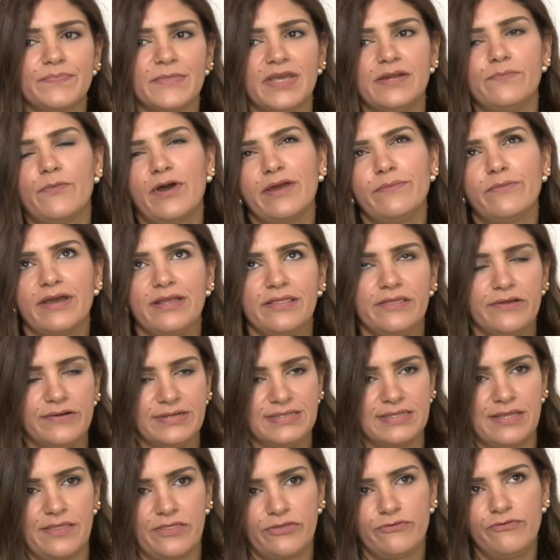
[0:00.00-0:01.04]
In my mind,
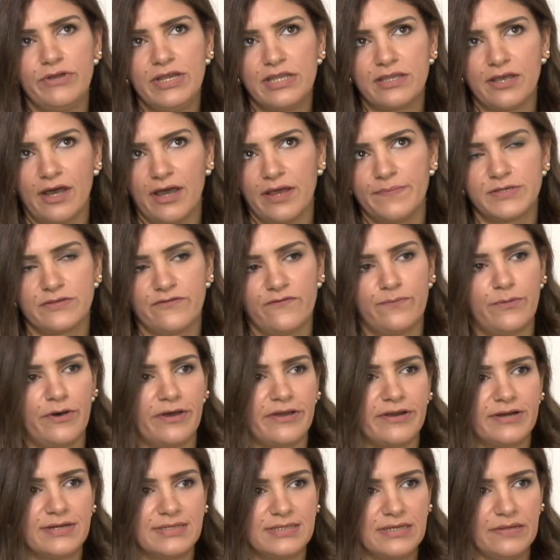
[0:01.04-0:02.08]
there's three types of
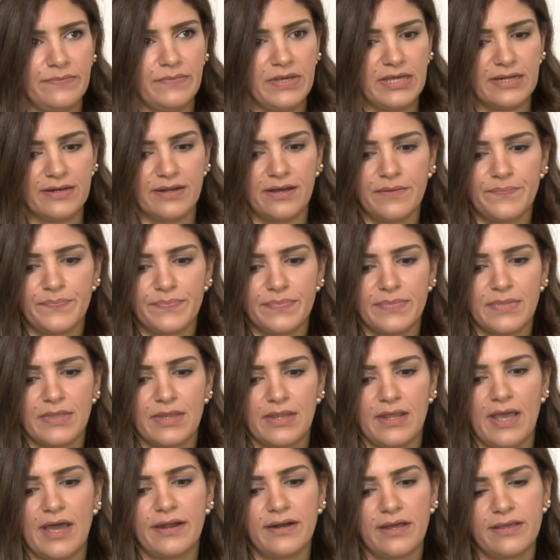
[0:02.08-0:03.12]
buyers in Mina,
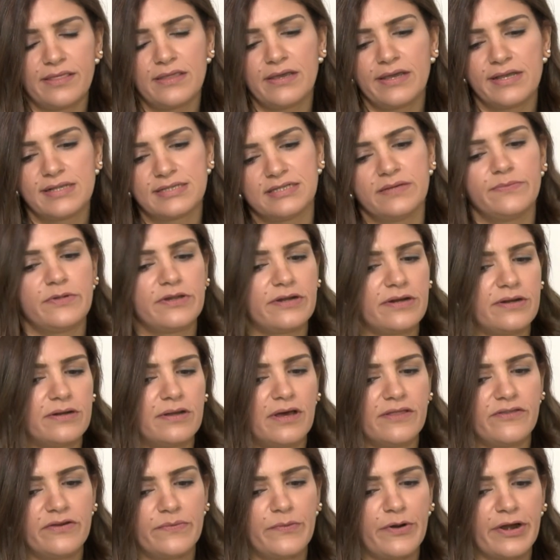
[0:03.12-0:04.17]
and I think it's similar in
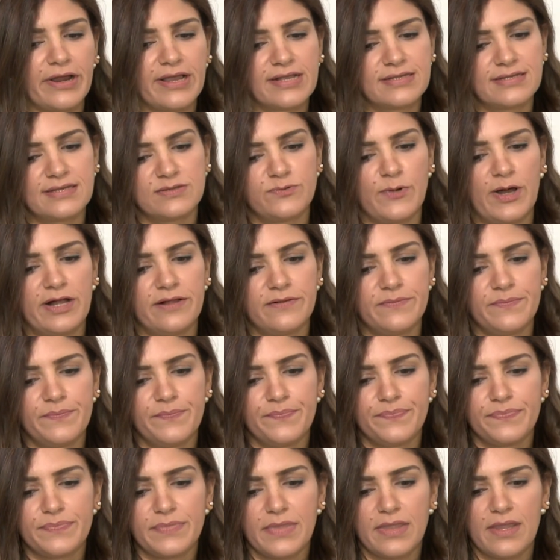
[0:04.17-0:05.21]
other markets as well.
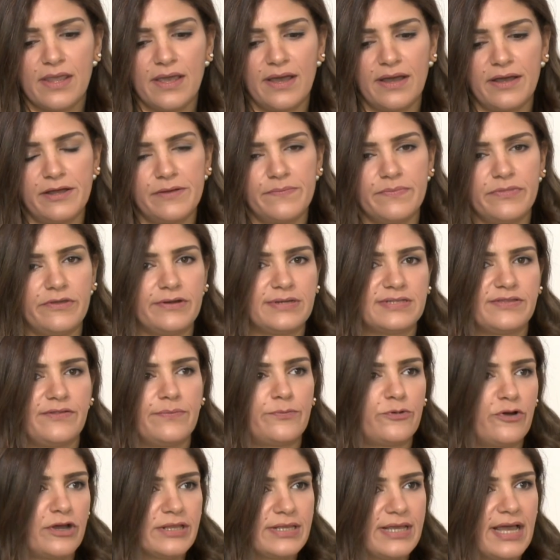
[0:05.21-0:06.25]
There's the
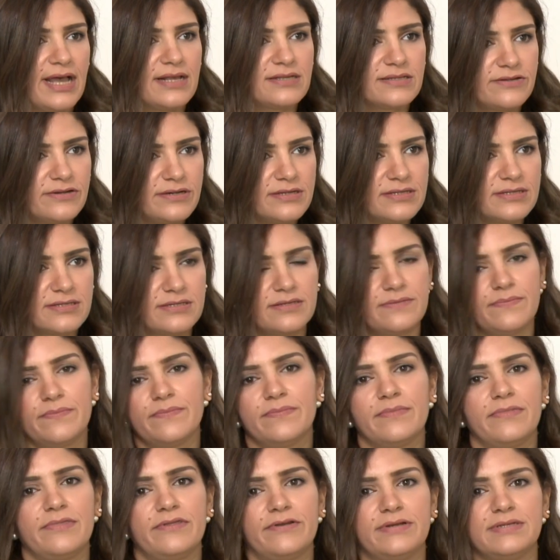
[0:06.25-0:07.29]
broadcasters.
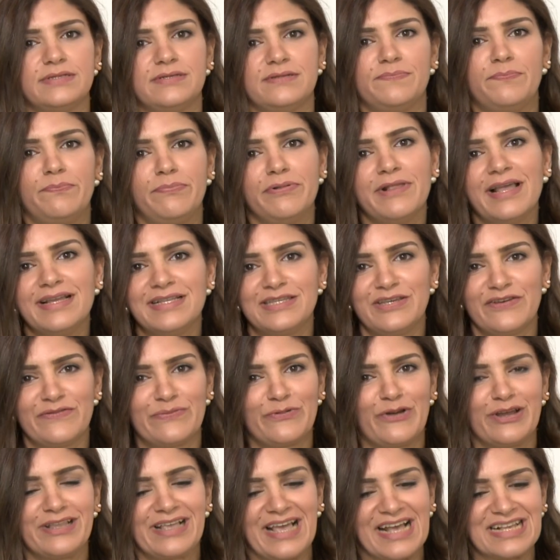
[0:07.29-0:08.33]
There's plenty of
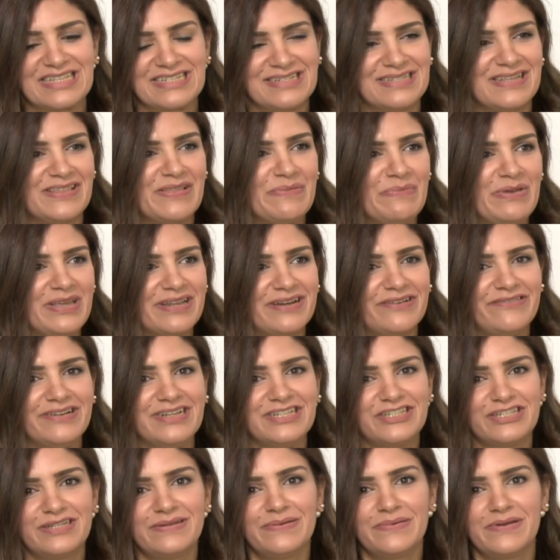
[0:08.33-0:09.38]
broadcasters in the Mina
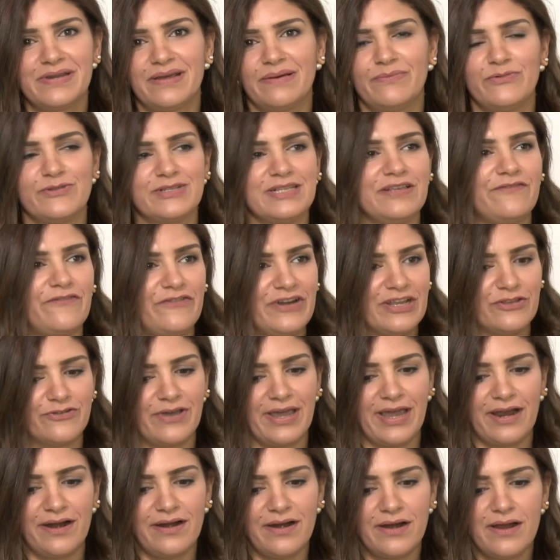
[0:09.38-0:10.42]
region, mostly free to
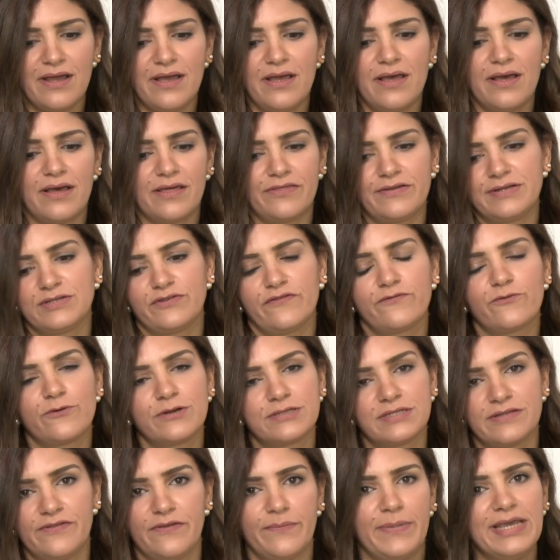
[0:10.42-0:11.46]
air. There's, of
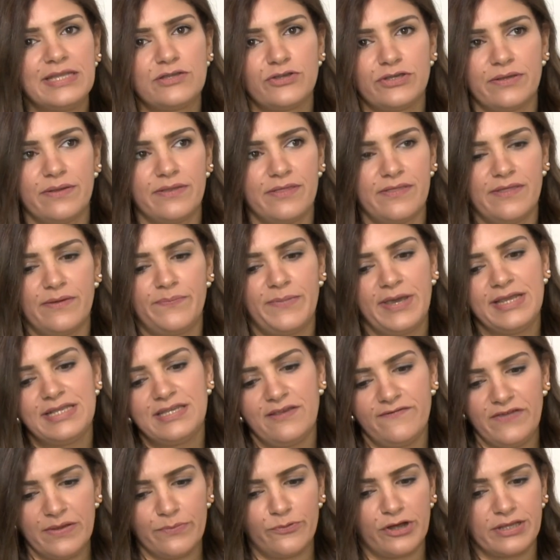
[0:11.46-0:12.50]
course, the pay
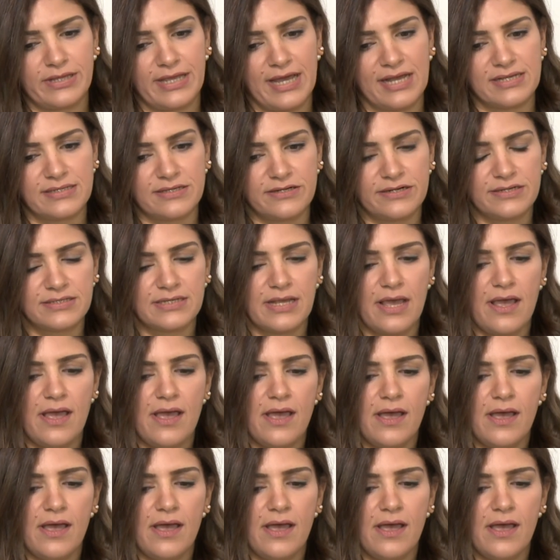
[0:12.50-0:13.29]
TV broadcasters.